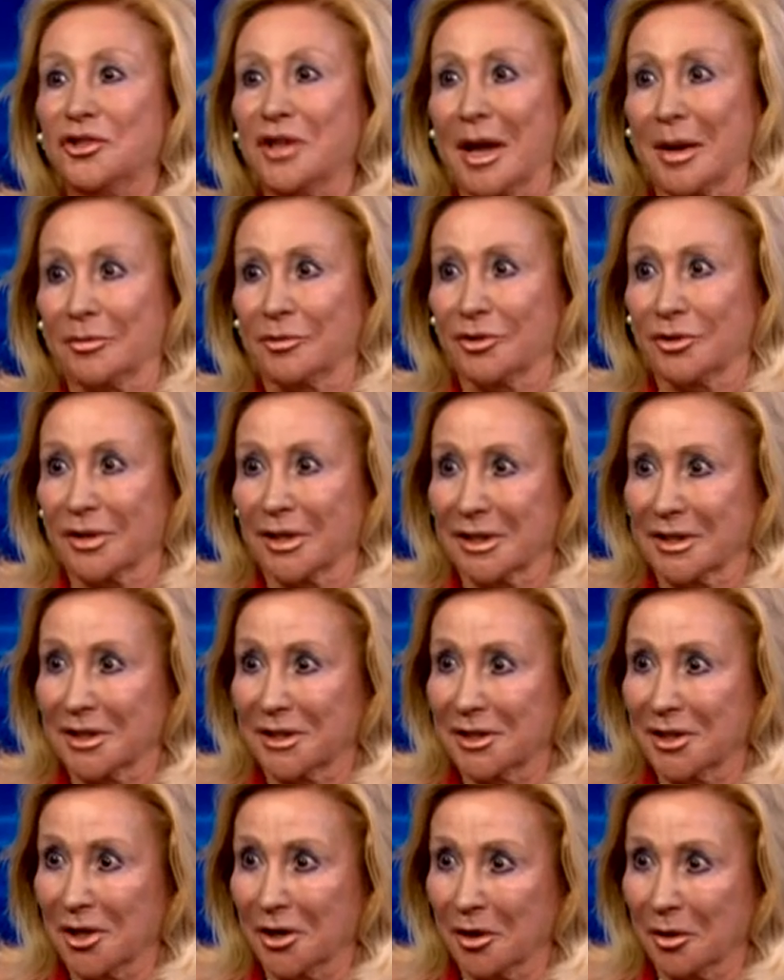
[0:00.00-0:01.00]
chapter that's
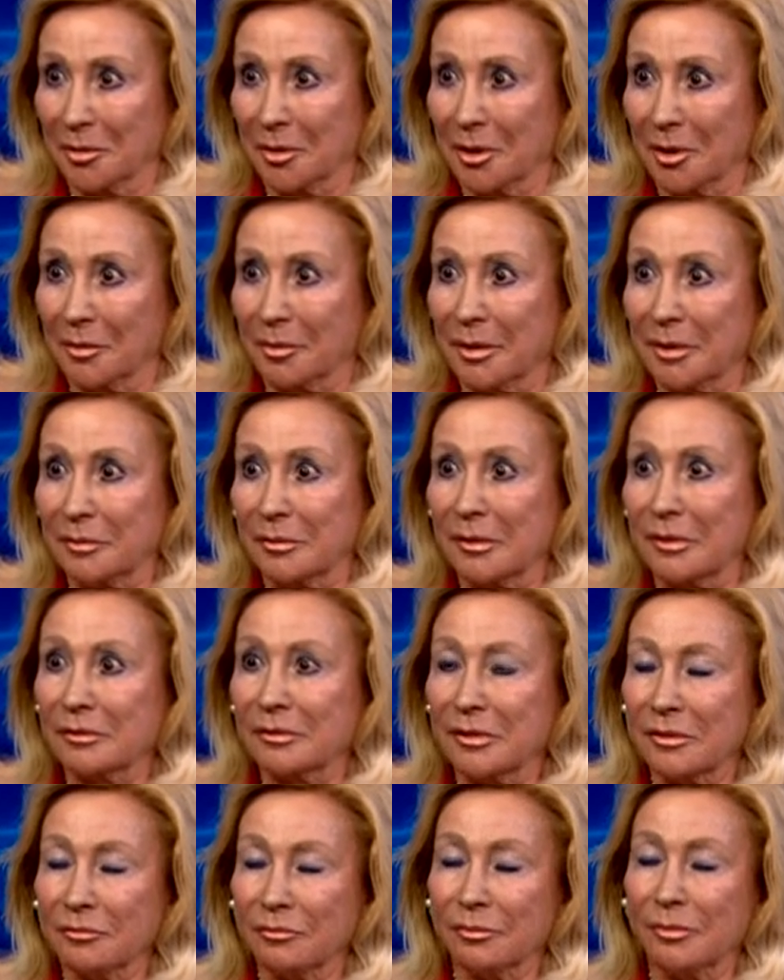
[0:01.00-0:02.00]
terrible, but
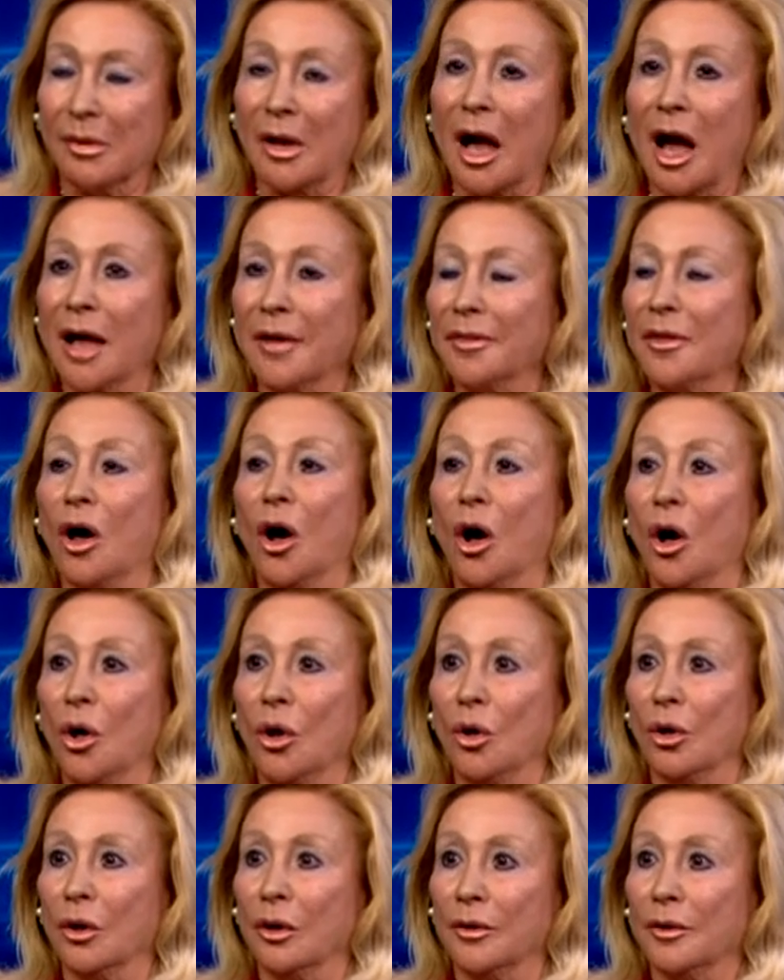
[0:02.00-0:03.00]
on the
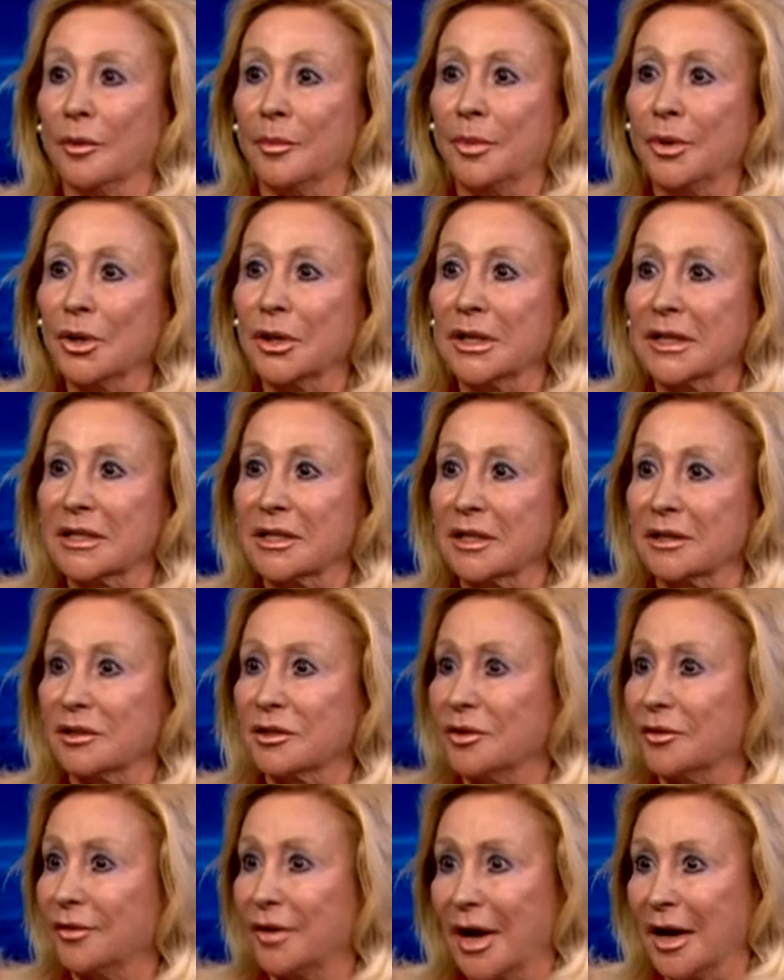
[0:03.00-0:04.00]
whole, the book is a
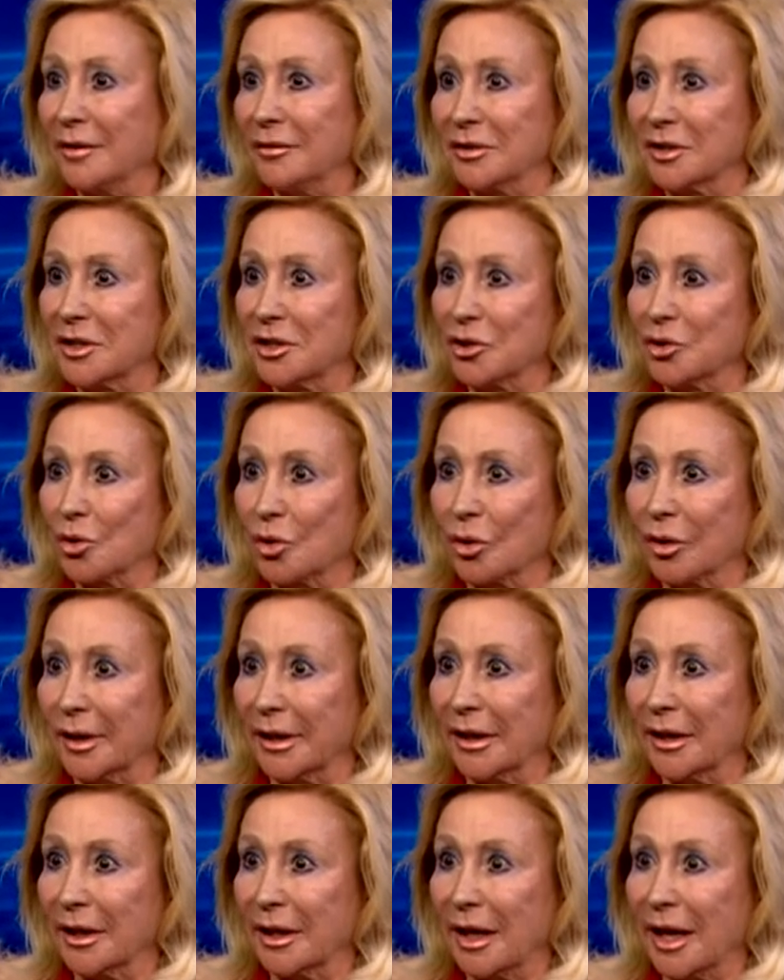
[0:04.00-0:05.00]
survival
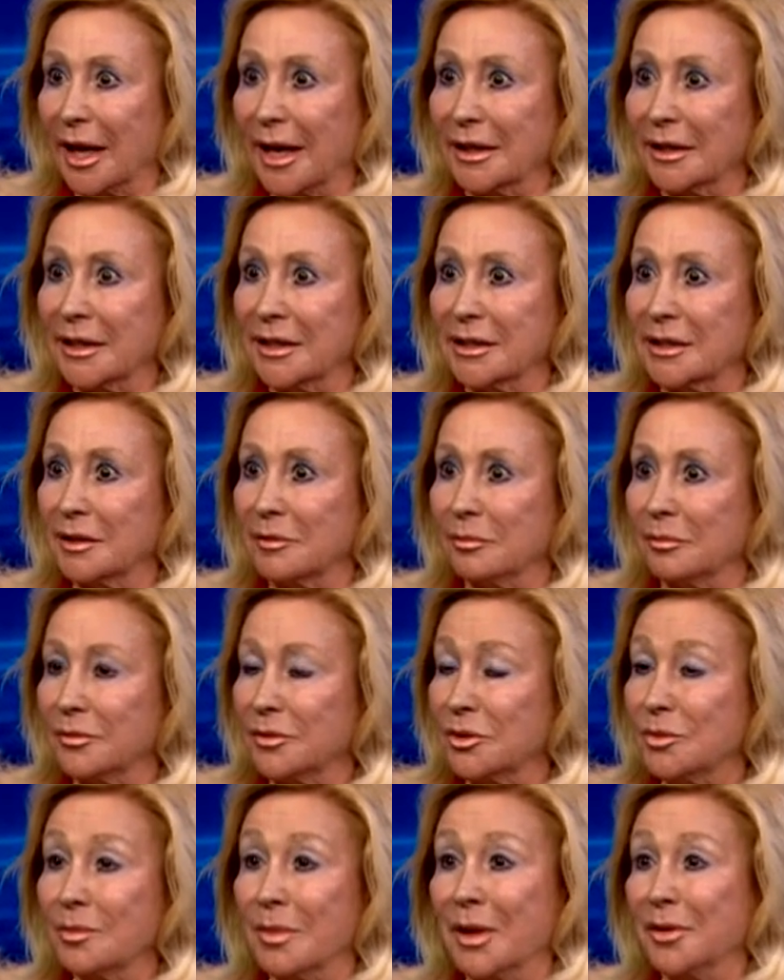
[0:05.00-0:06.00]
story, and it's a
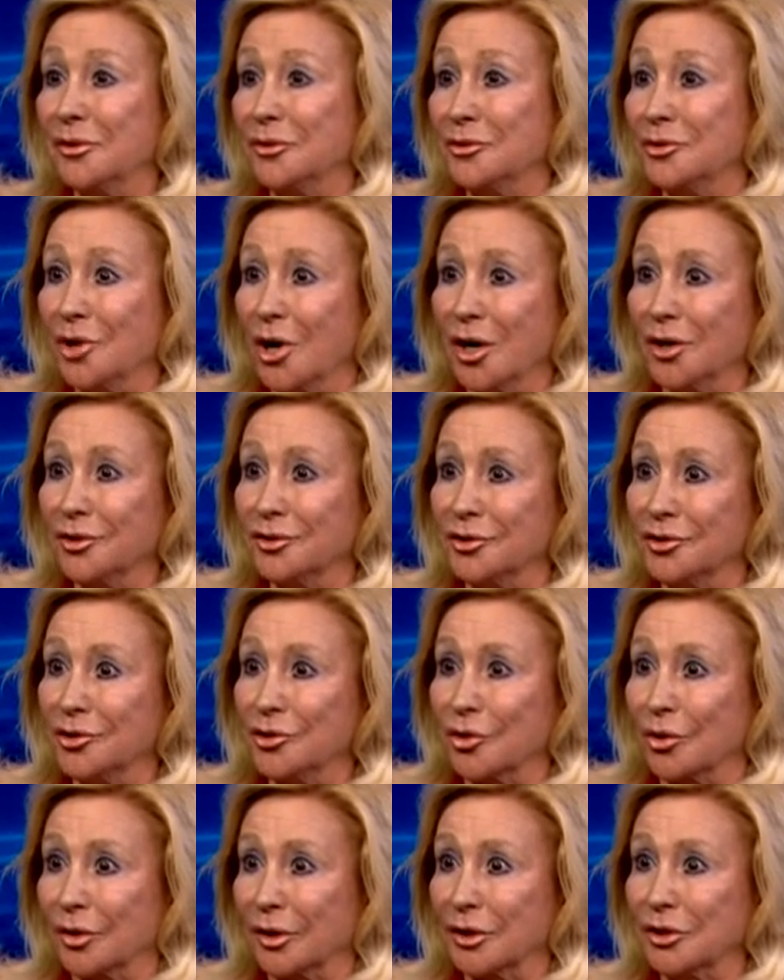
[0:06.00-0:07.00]
mother-daughter
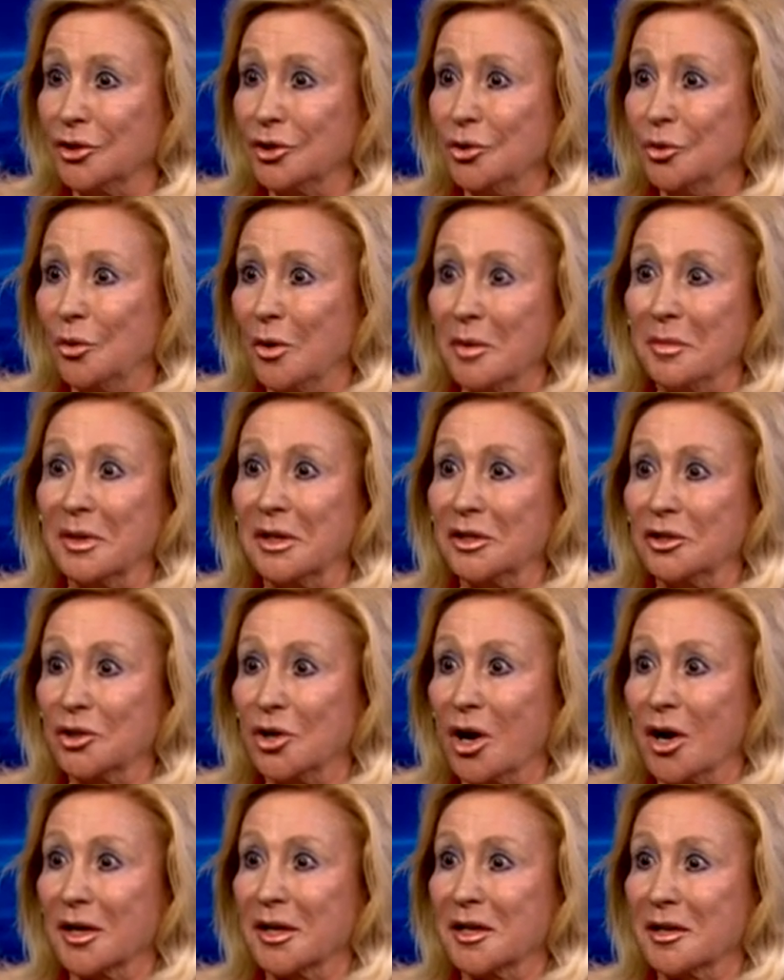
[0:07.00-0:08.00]
story, two women
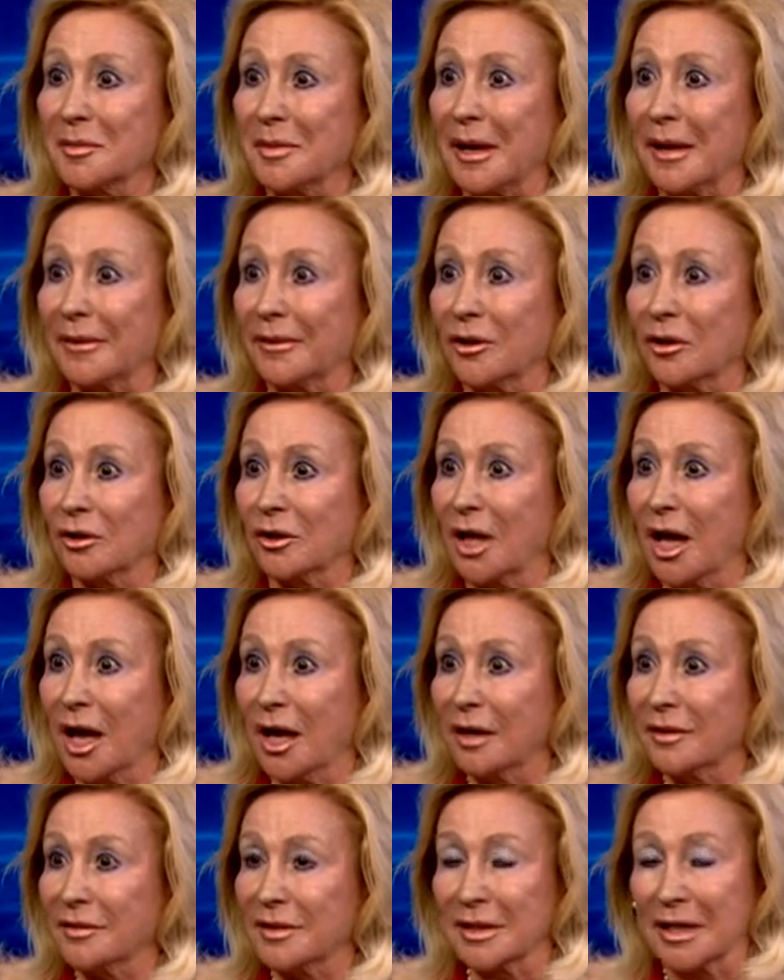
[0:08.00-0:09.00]
talking about their
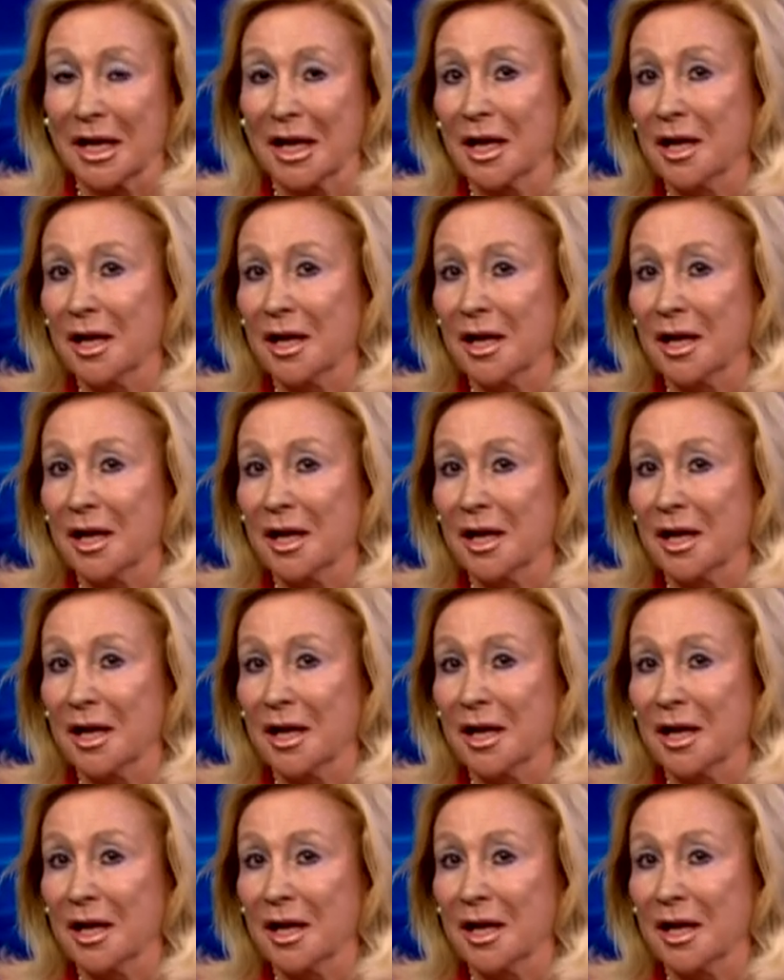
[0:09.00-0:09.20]
lives.